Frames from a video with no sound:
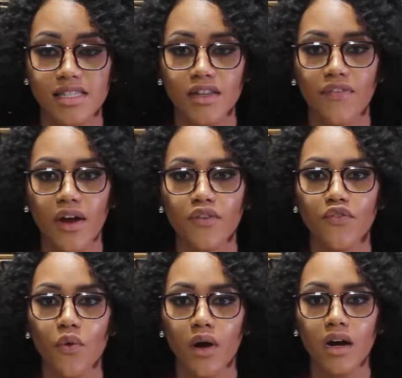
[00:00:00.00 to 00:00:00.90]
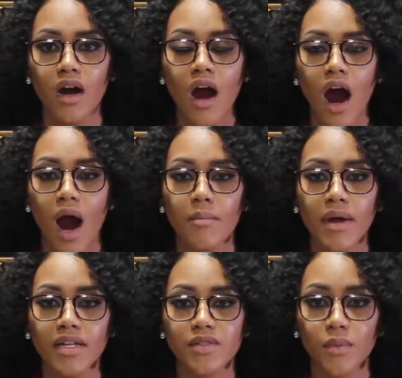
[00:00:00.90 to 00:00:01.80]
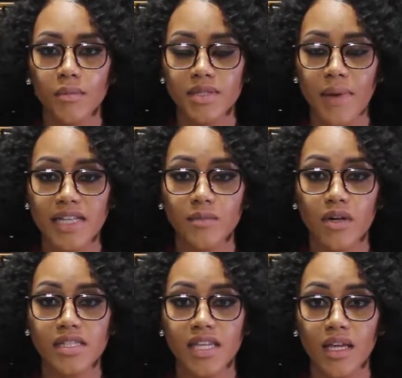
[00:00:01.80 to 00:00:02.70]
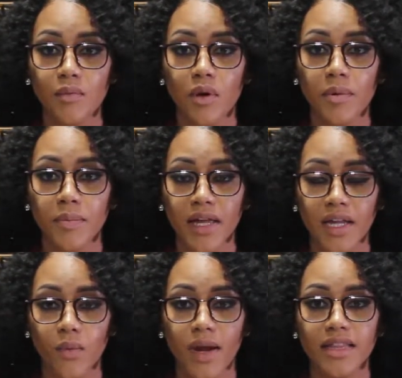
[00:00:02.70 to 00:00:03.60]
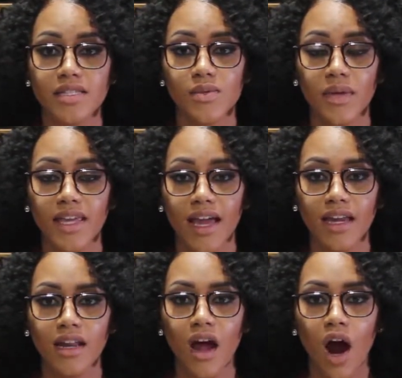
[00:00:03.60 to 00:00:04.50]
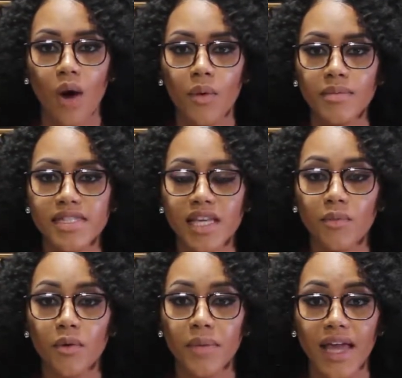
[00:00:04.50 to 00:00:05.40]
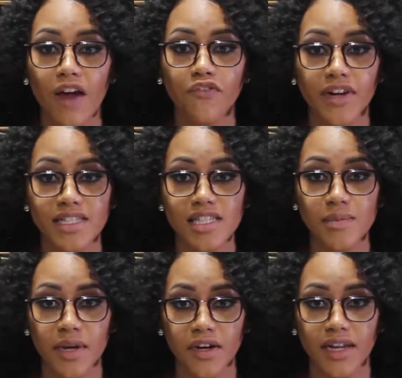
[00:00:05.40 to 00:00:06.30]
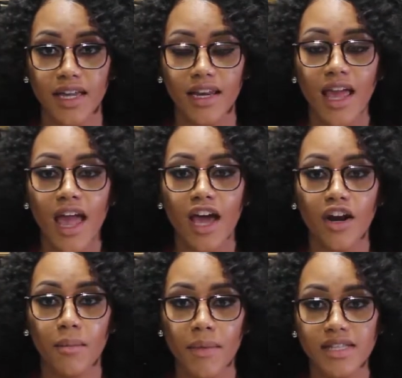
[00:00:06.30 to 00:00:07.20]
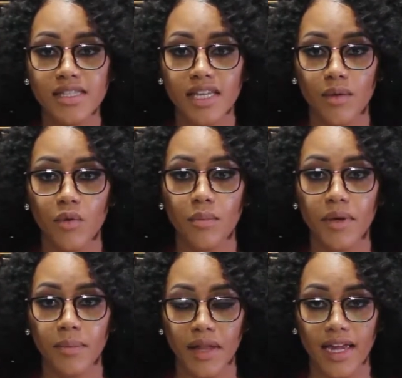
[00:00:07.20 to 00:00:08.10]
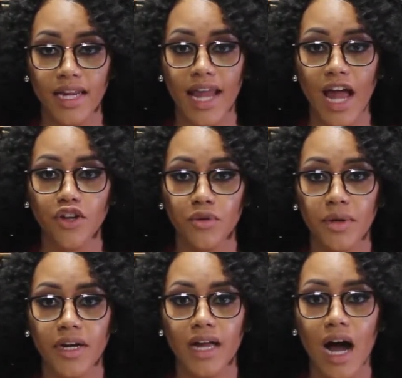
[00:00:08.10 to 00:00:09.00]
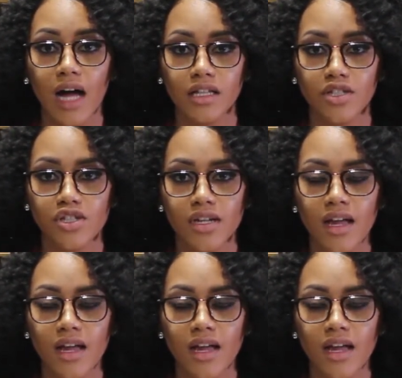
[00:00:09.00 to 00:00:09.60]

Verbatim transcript: to the Final Four. Our men and women's basketball team will be playing away this weekend. Our women's team will be at Francis Marion, and our men's team will be playing at Newberry College.